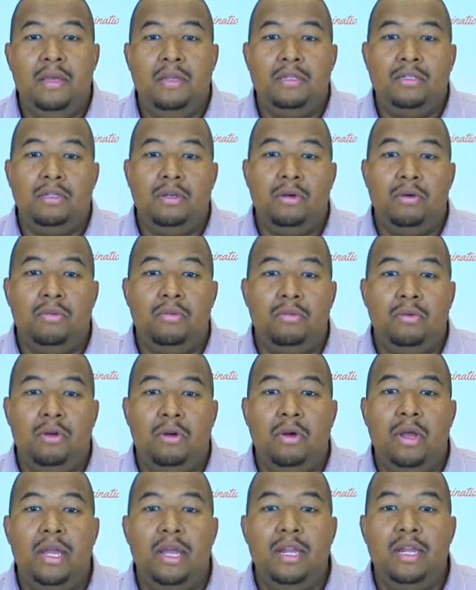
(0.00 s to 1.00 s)
So
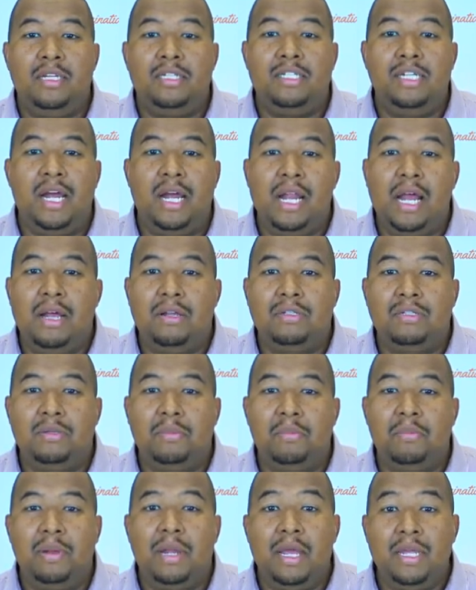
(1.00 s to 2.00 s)
go ahead and shout out
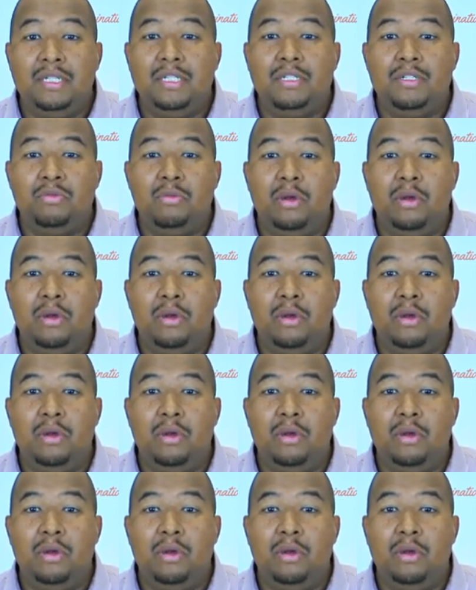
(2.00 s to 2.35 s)
some places